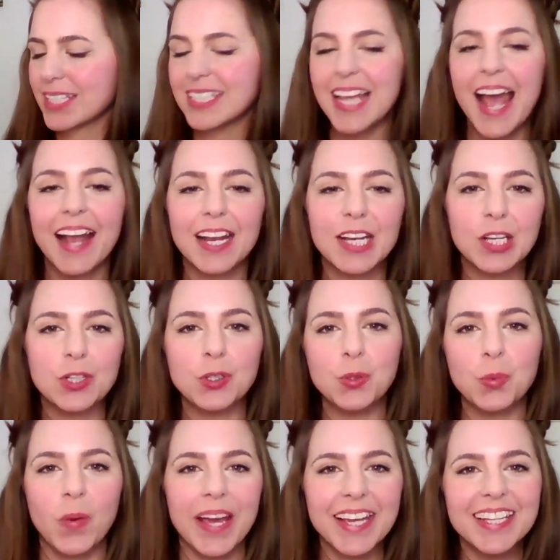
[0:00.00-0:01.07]

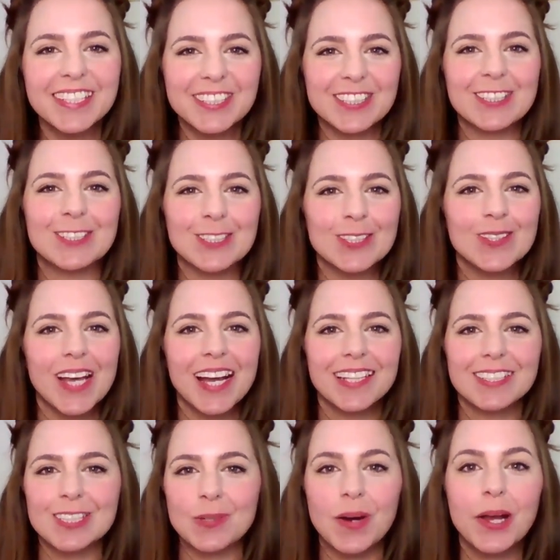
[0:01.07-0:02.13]
technical ways to do
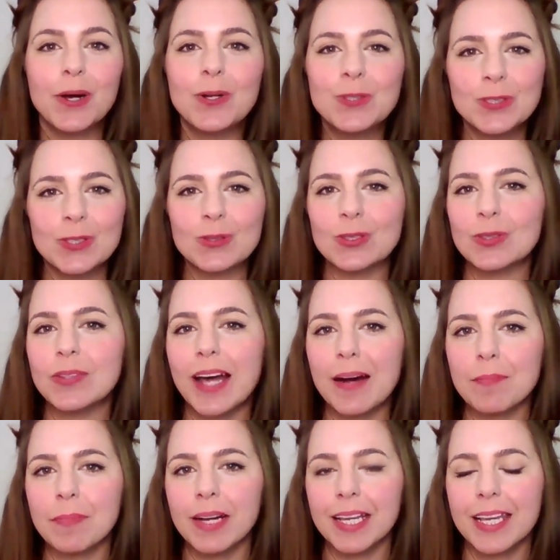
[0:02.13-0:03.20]
that, so I also do
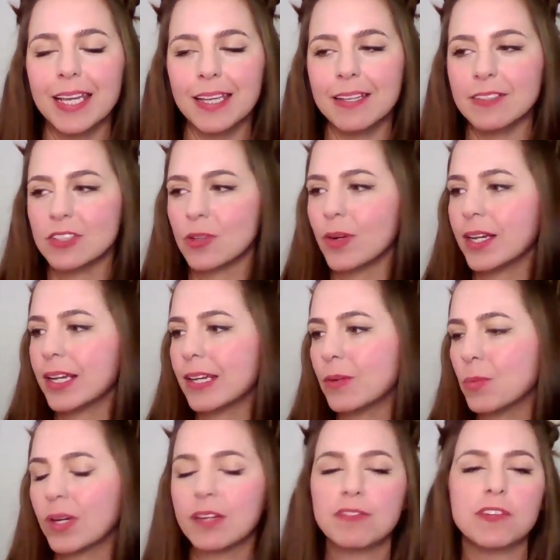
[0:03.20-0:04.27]
that by ear. So
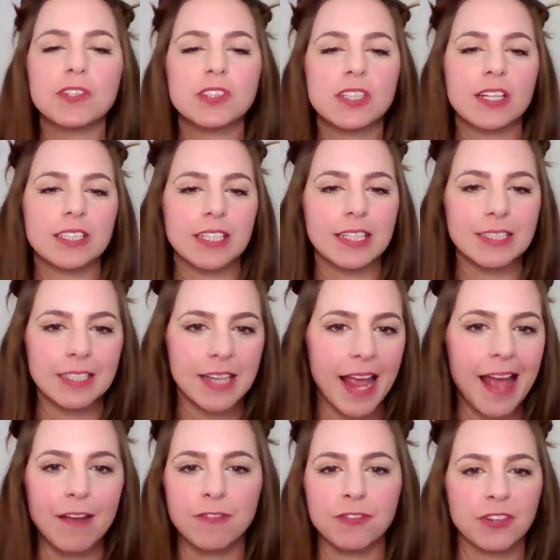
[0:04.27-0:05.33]
when I first started, I did
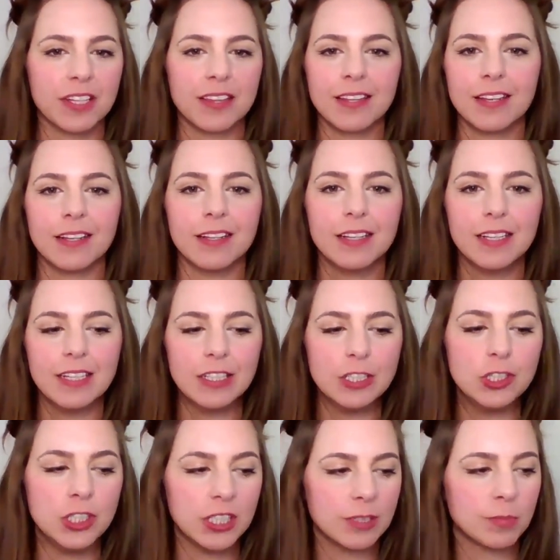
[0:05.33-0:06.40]
everything
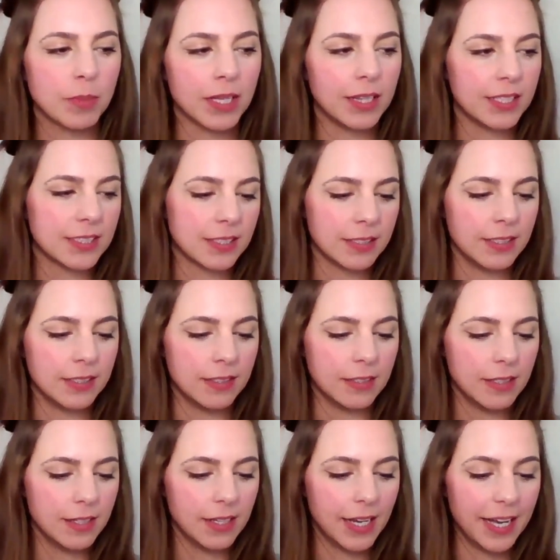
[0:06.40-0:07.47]
just by listening,
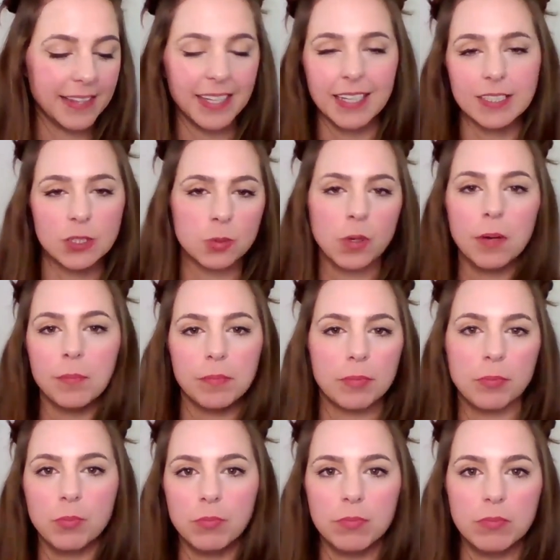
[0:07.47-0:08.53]
and then I'd swap
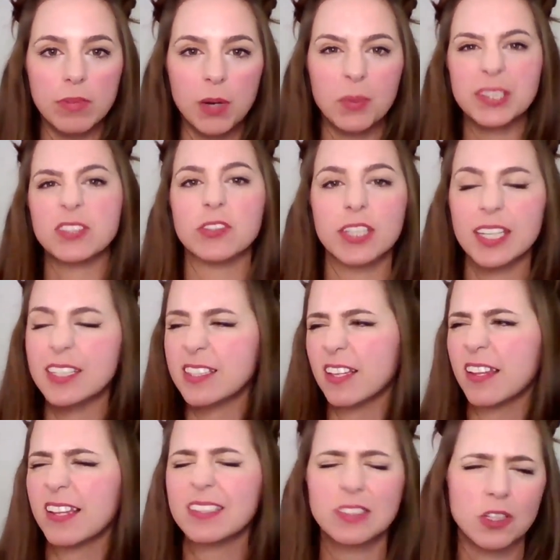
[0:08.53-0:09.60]
a whistle key
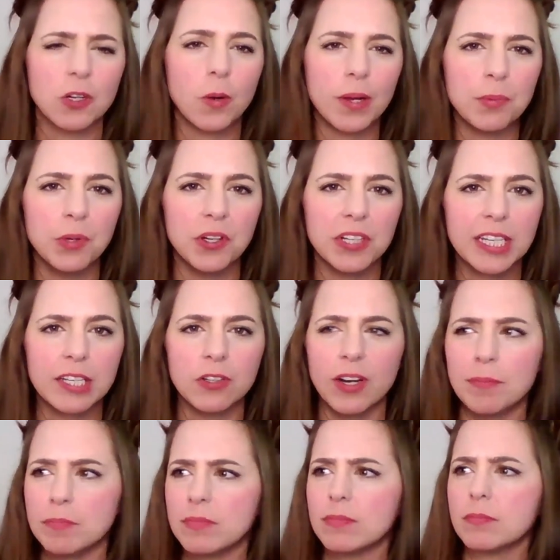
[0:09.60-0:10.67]
tail, and that's not quite working.
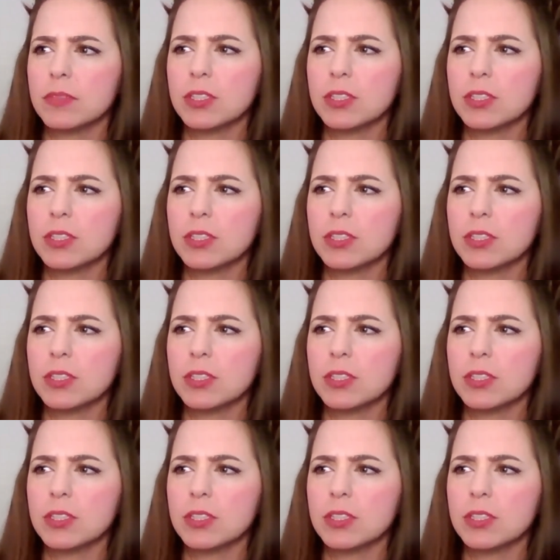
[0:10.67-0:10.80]
I'm